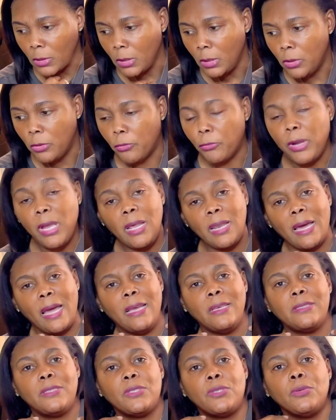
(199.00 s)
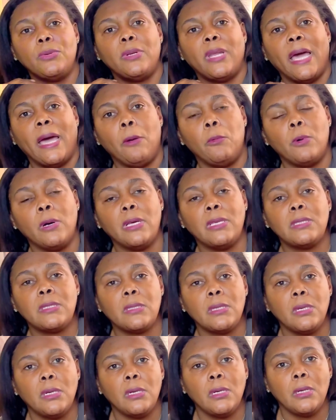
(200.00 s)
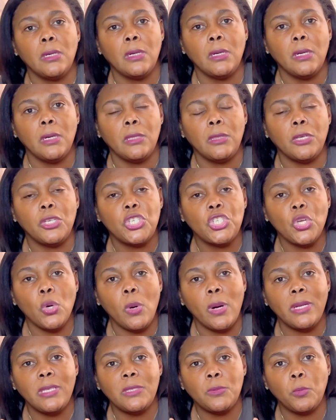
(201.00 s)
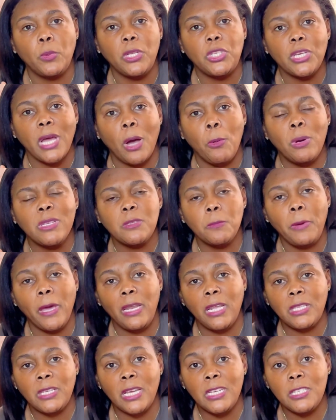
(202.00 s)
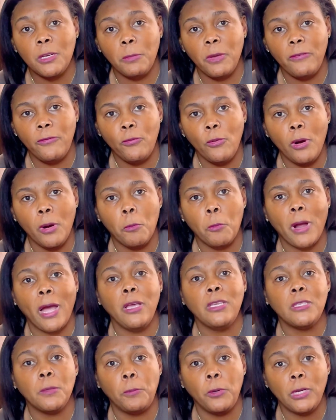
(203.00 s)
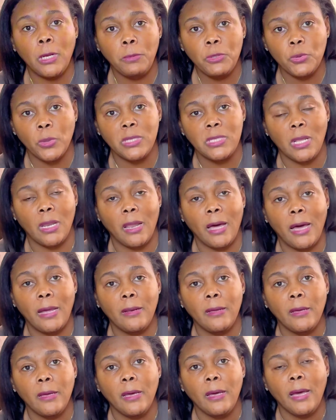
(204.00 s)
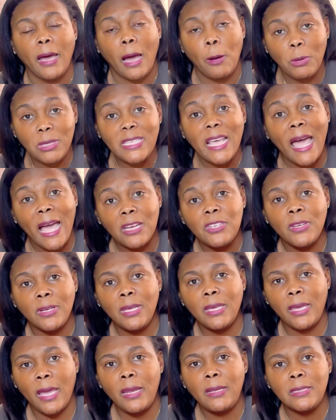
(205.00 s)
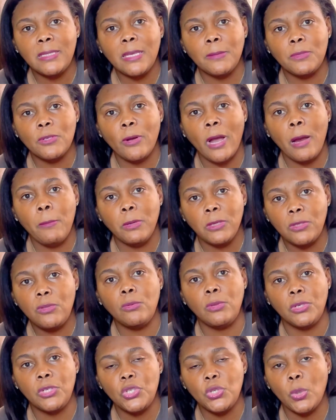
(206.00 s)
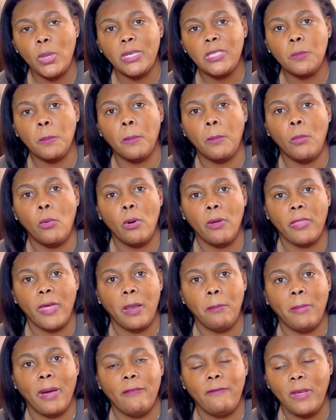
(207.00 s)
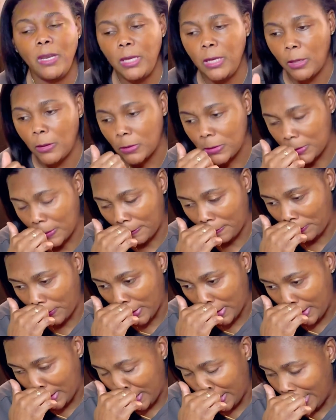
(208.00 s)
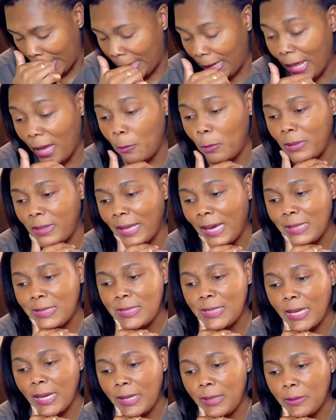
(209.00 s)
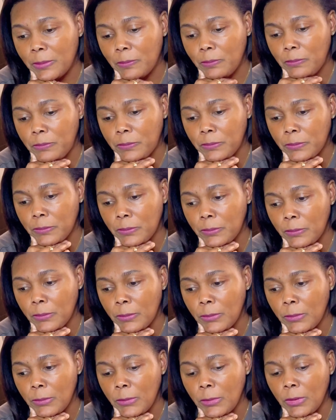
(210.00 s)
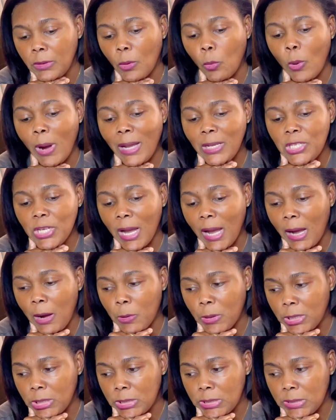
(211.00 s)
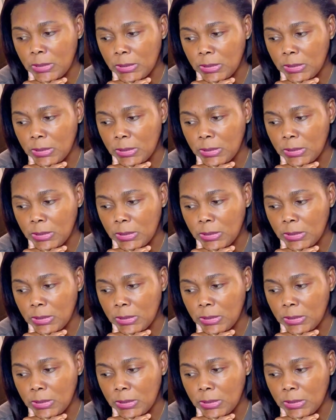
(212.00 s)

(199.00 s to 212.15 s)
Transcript: realize through that was the shorts, which I wasn't paying attention before. I used to put up shorts a lot. I was actually getting subscribers through the shorts more than my videos. Now, with that said, the watch hours